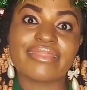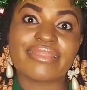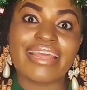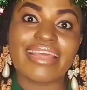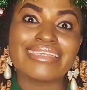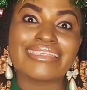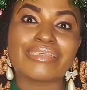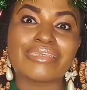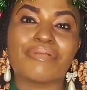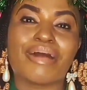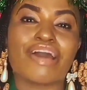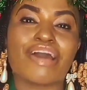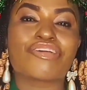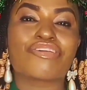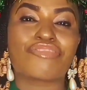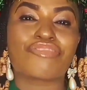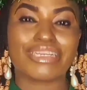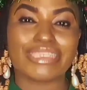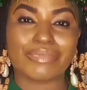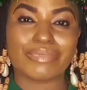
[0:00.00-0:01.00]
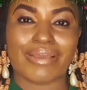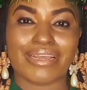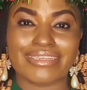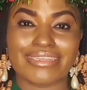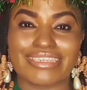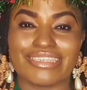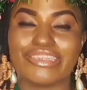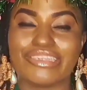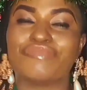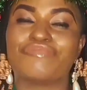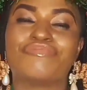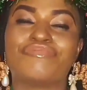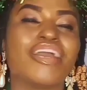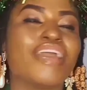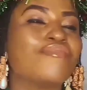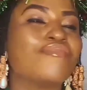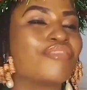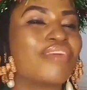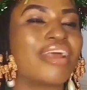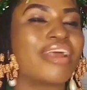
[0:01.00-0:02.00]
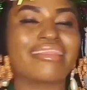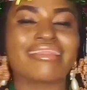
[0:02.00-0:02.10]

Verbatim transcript: things about Christmas, your favorite